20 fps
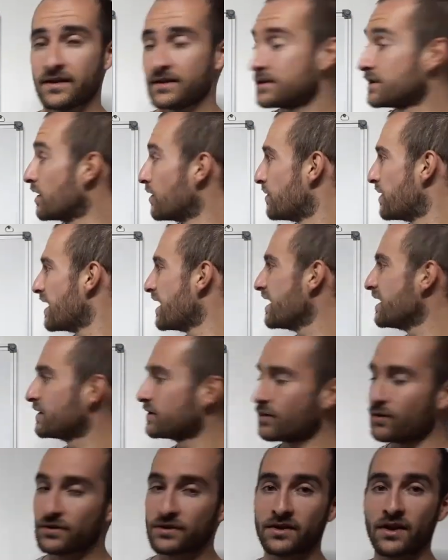So there is
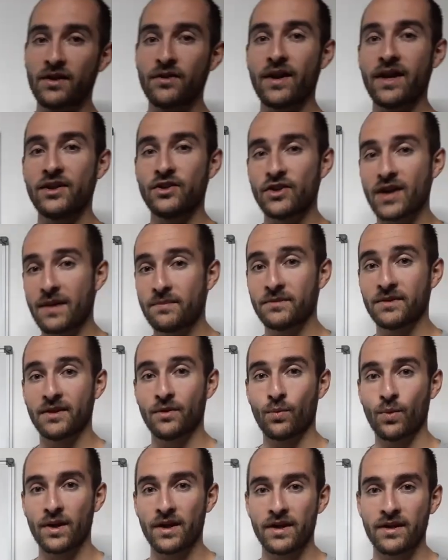also a chapter
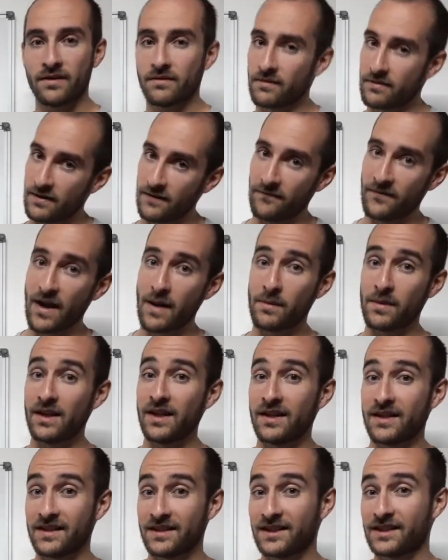where the
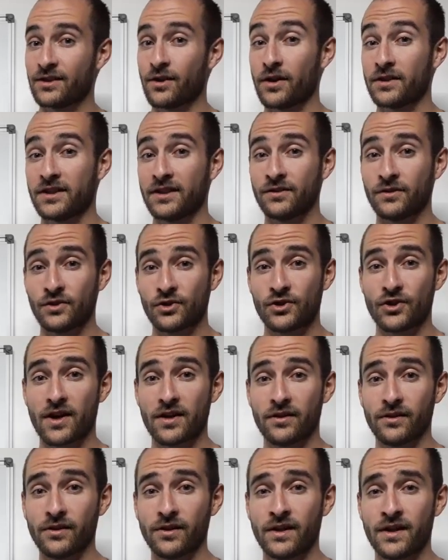family is starting to
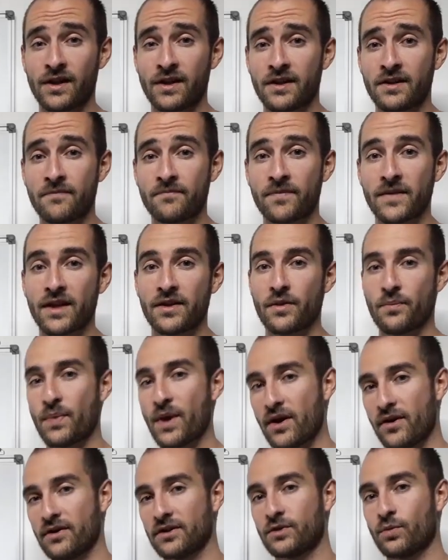struggle and the
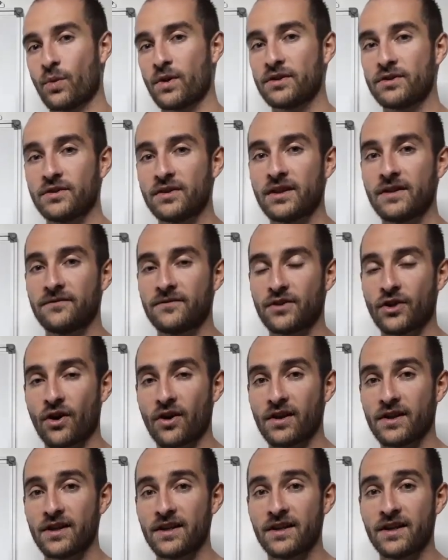parents want to give
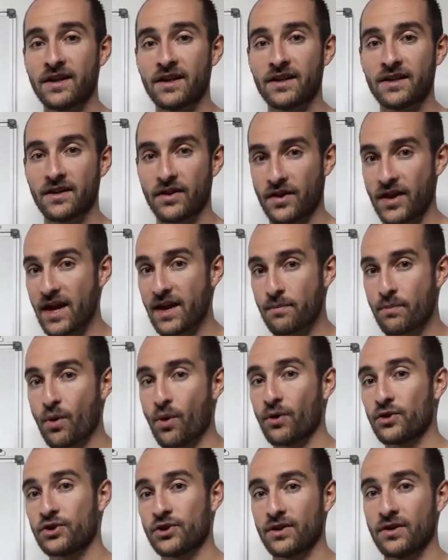Charlie their
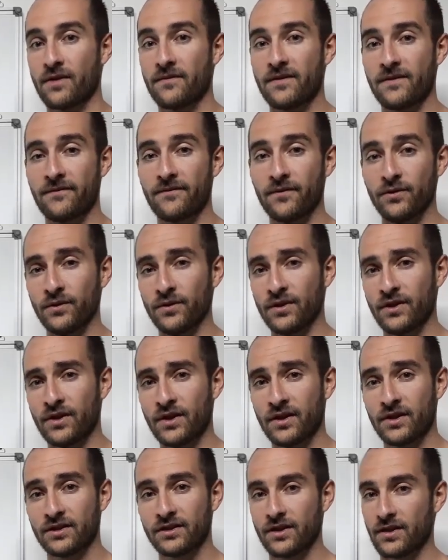portion of the food
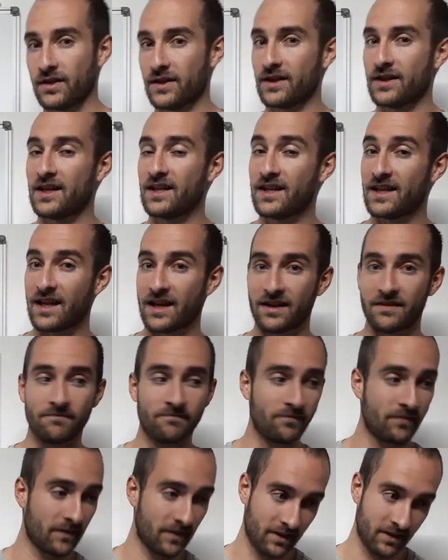so that he
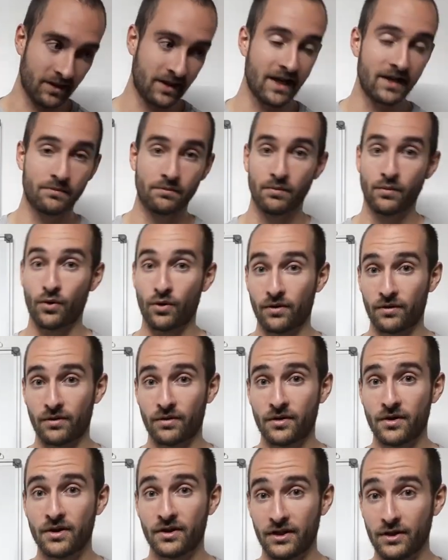can get
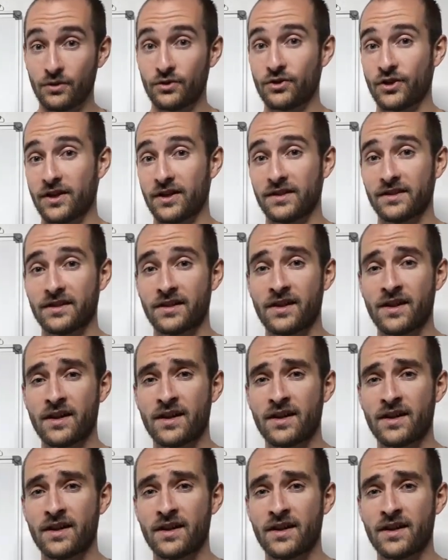more nutrients.